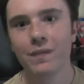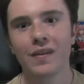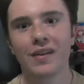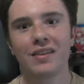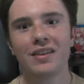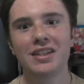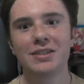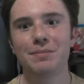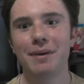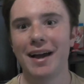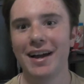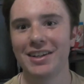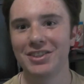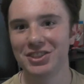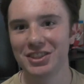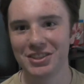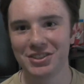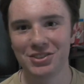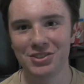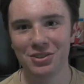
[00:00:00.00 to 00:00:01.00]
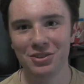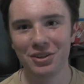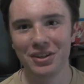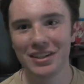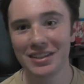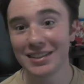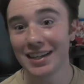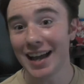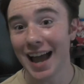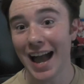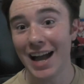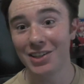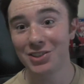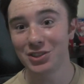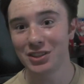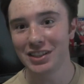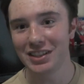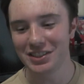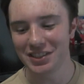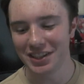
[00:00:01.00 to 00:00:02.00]
This packaging is so good. It's like
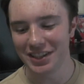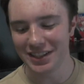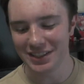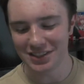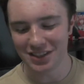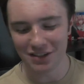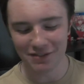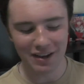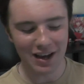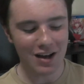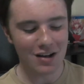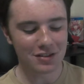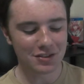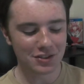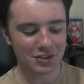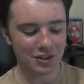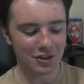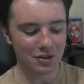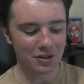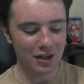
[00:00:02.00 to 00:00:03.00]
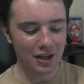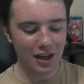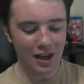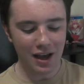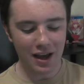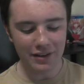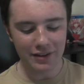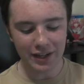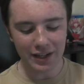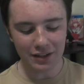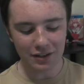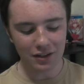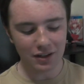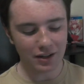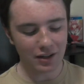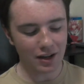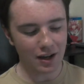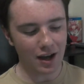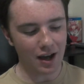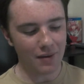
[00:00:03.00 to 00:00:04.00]
actually easy to get stuff out. So I take a
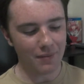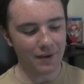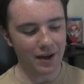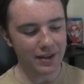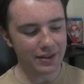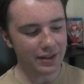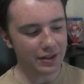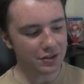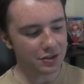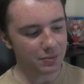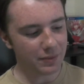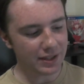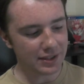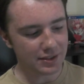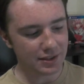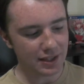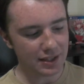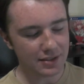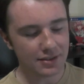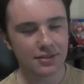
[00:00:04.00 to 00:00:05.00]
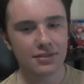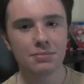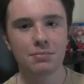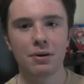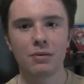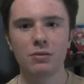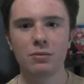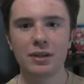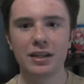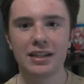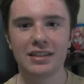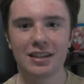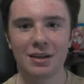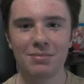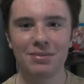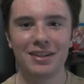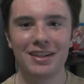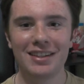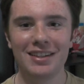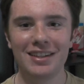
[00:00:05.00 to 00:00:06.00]
look. I think this will make sense probably as I
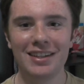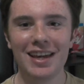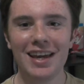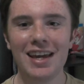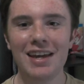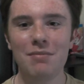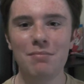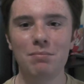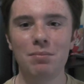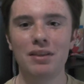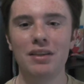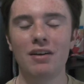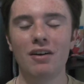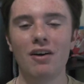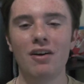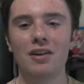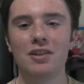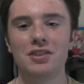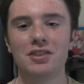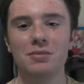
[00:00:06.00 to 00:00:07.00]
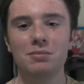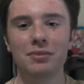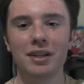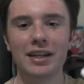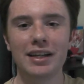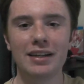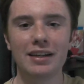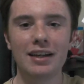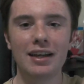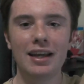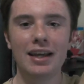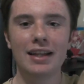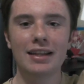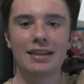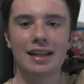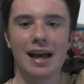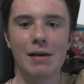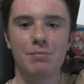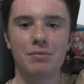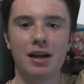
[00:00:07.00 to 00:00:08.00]
play the game, but there are some like
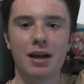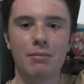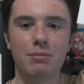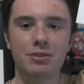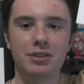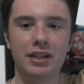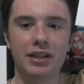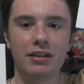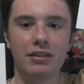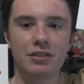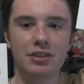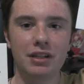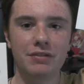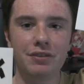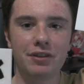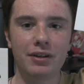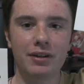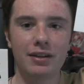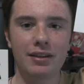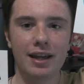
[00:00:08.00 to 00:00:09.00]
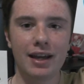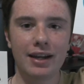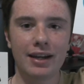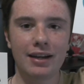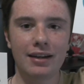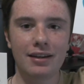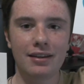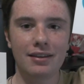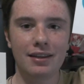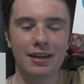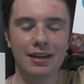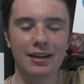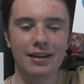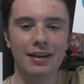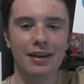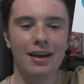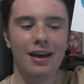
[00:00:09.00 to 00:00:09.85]
laptop stickers if you're into that kind of thing.